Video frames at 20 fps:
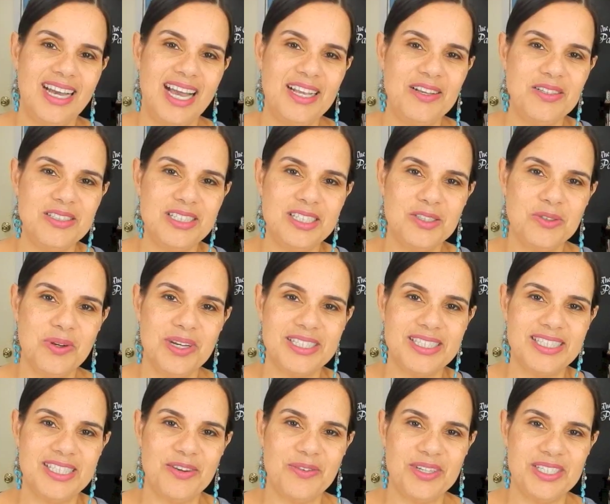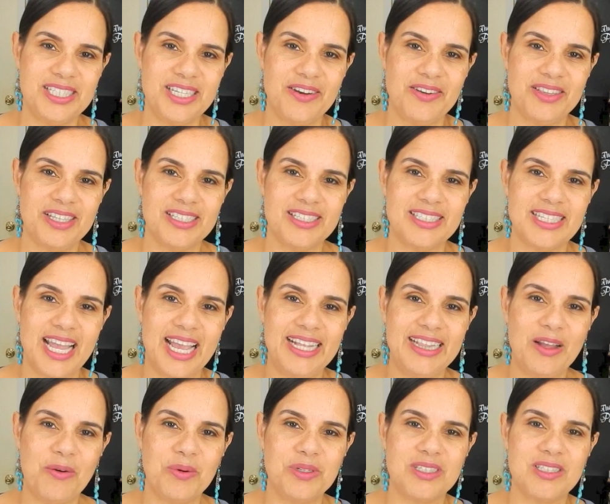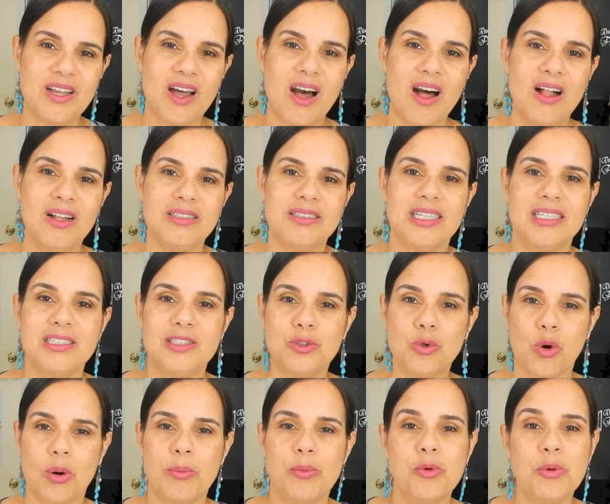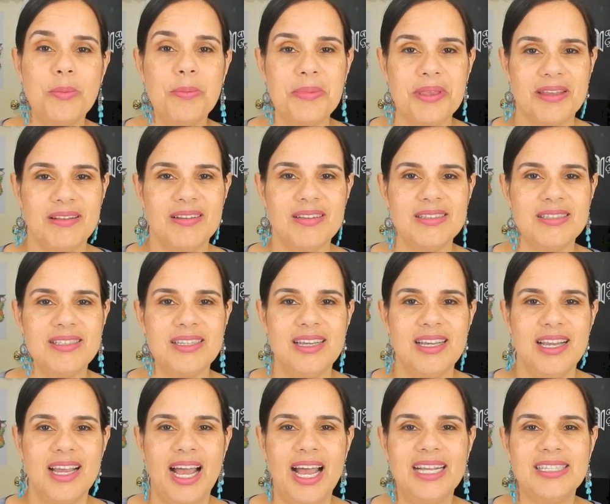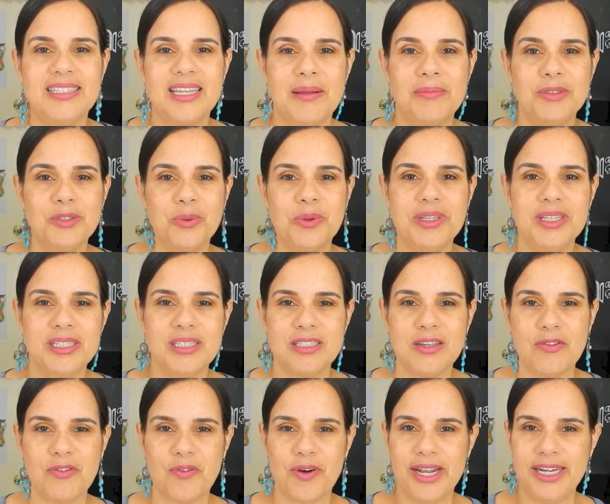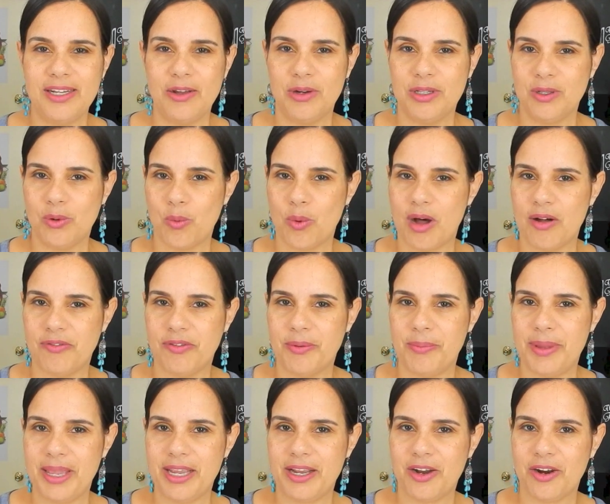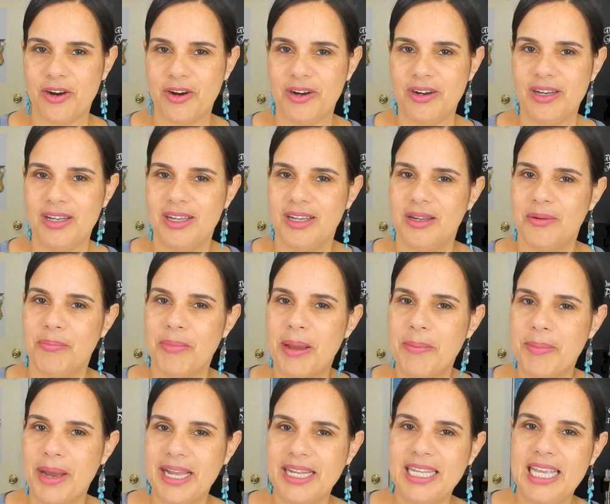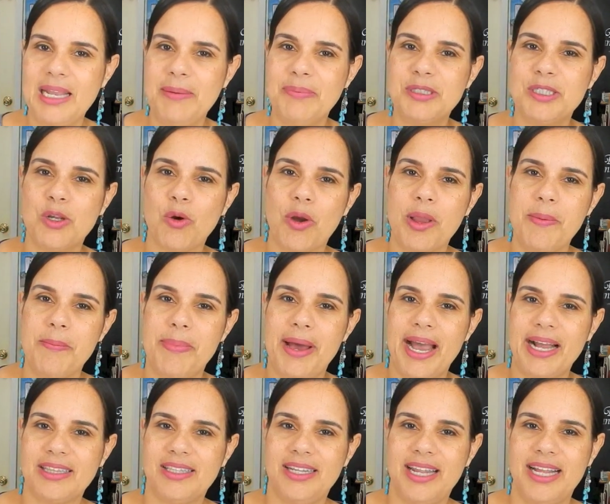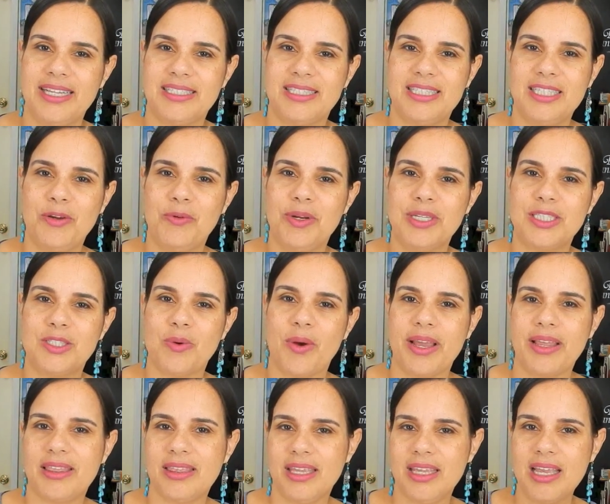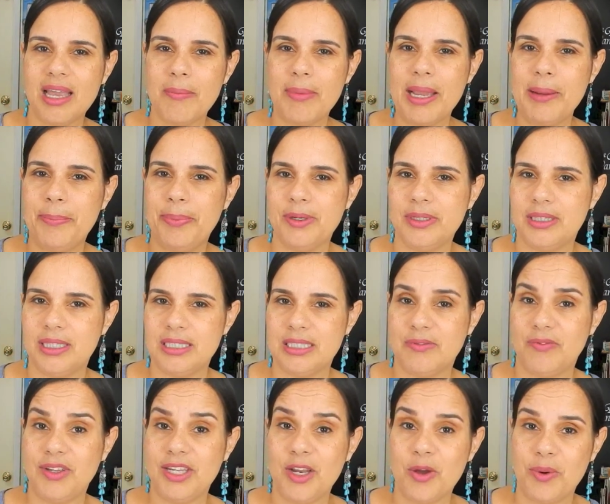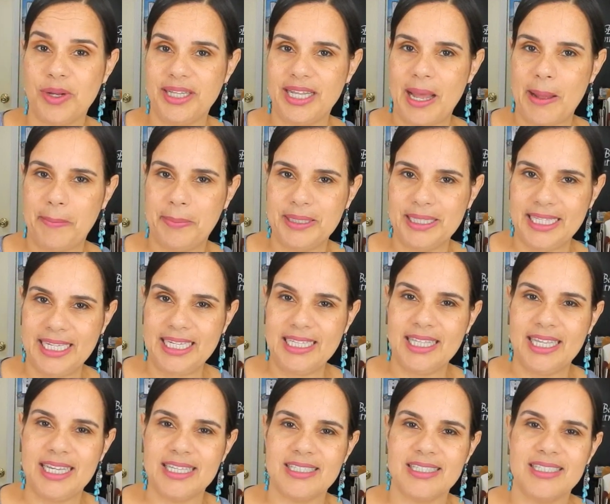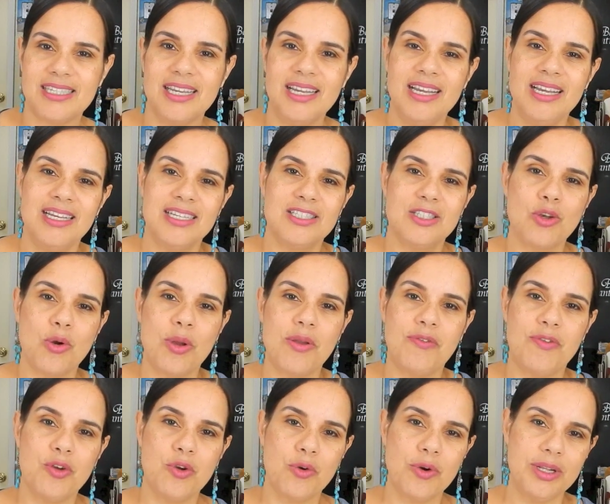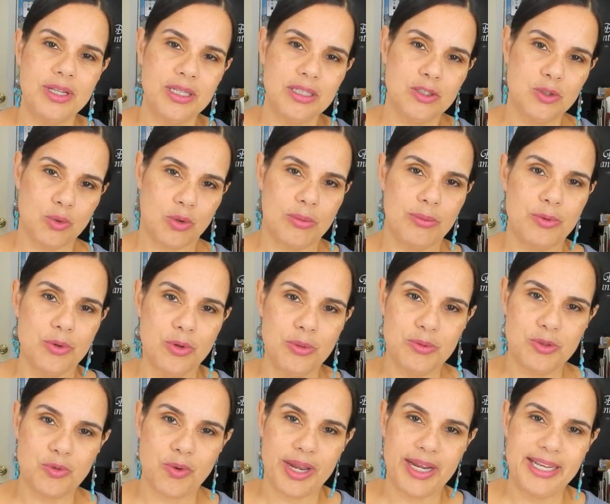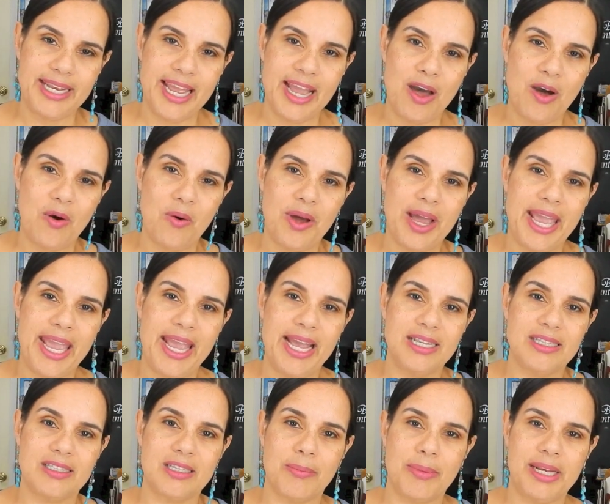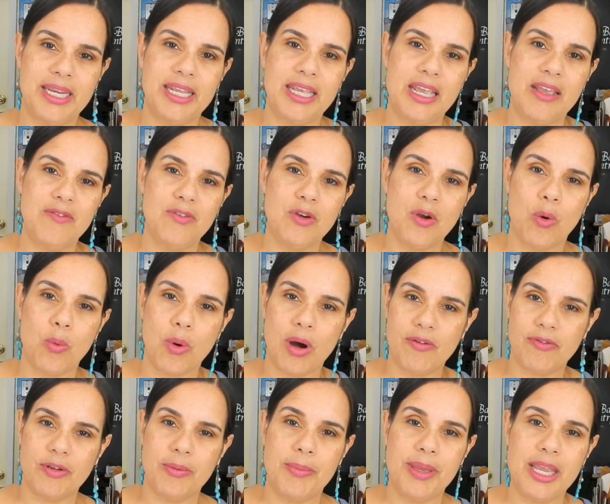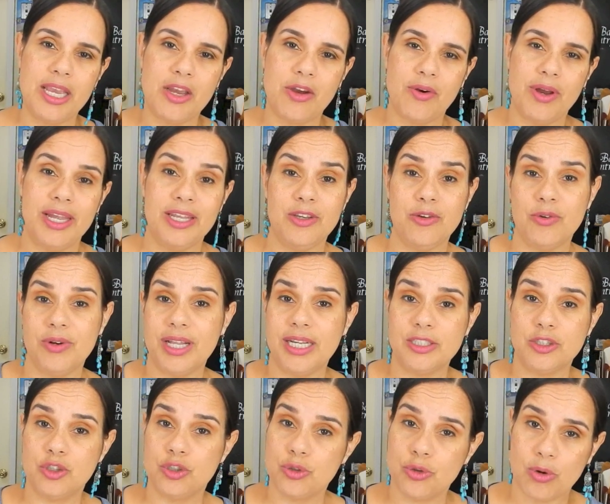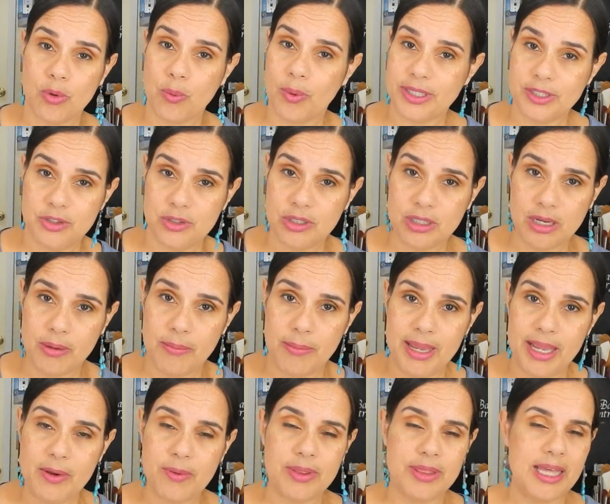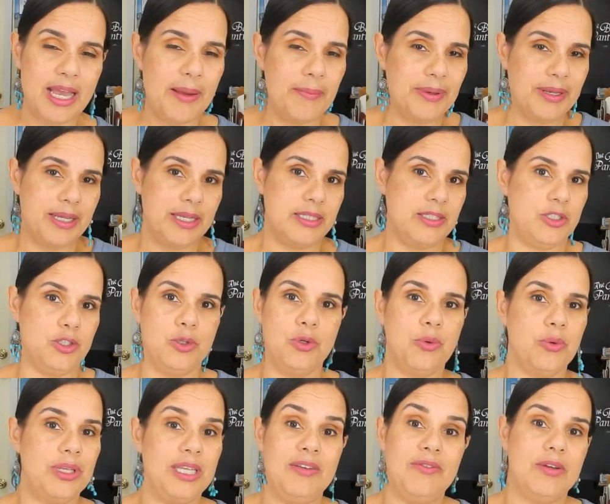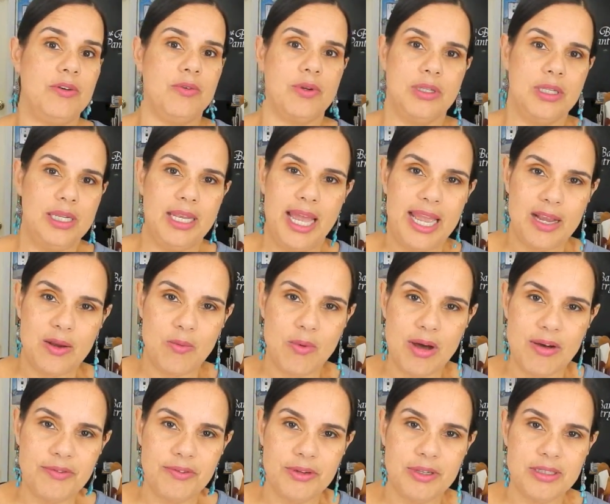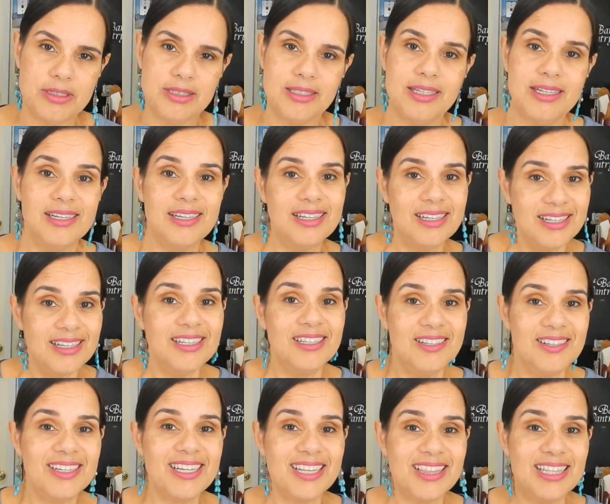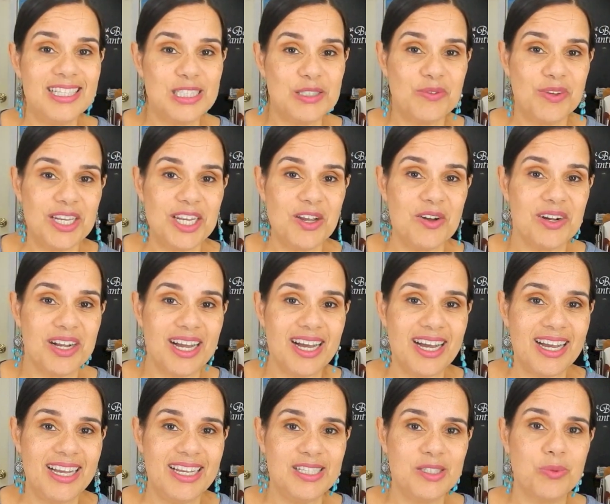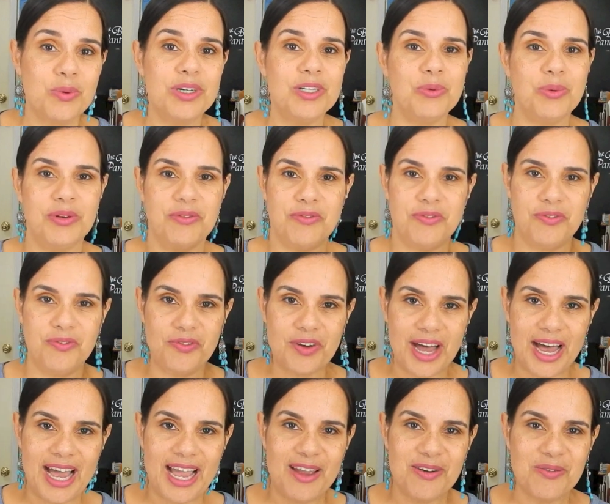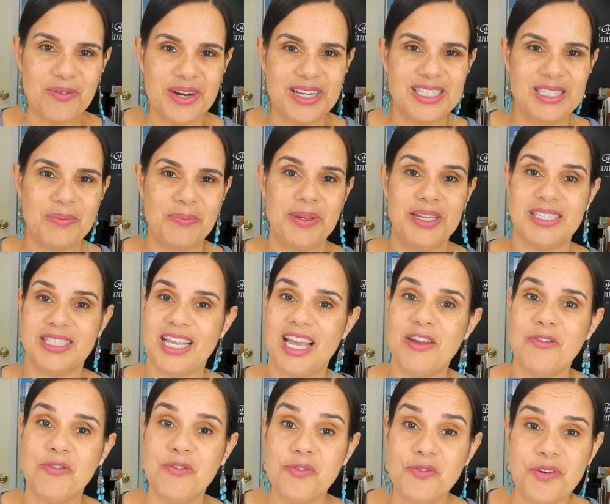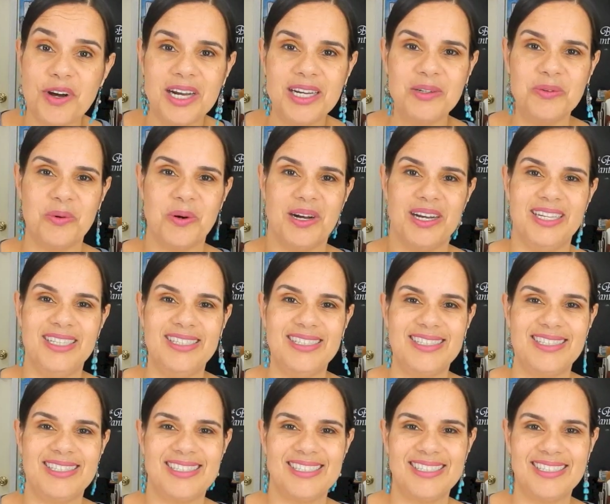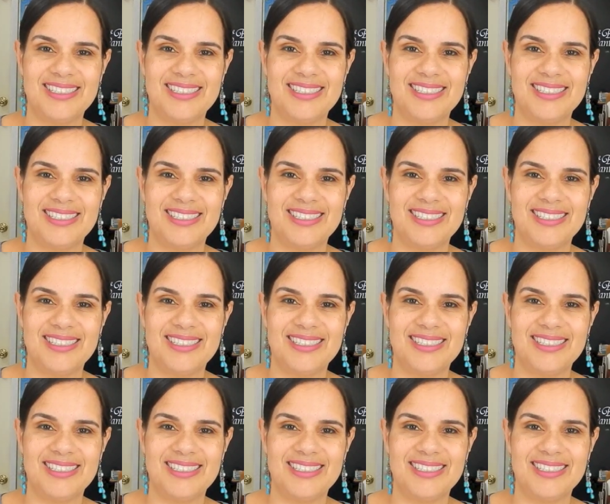I used to do a series here at the site that was called Dorm Room Meals. As I'm doing the stuff right now in the waffle maker, my mind keeps going back to that series. So I think I might put this video in that playlist. So if you're in the dorm rooms right now and somebody gave you a waffle maker and you're not sure what you're gonna make with that because you don't even really like waffles, look at this video, guys. We're doing 5 recipes and fun ones.